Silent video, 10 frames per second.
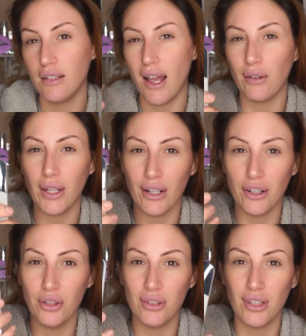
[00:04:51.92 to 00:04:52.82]
Now here
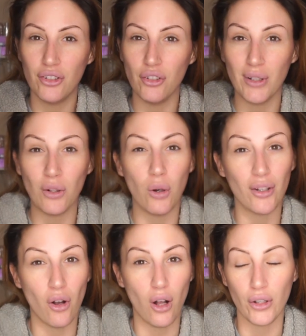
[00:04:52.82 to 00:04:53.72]
you can do it
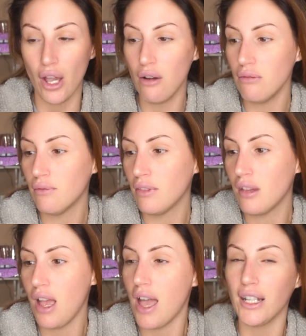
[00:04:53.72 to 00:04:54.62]
on auto,
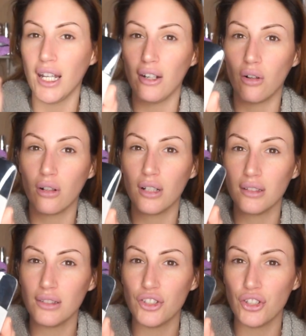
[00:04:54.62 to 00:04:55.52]
and it'll
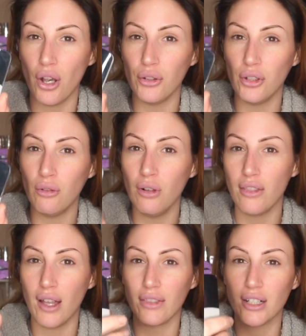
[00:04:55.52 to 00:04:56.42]
show you
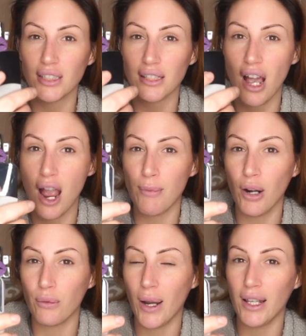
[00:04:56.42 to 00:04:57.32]
that there's a
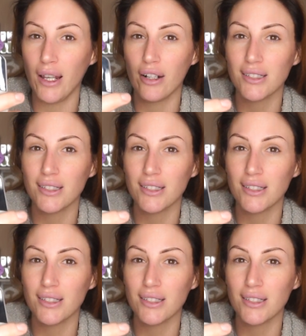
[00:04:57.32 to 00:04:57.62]
timer right here.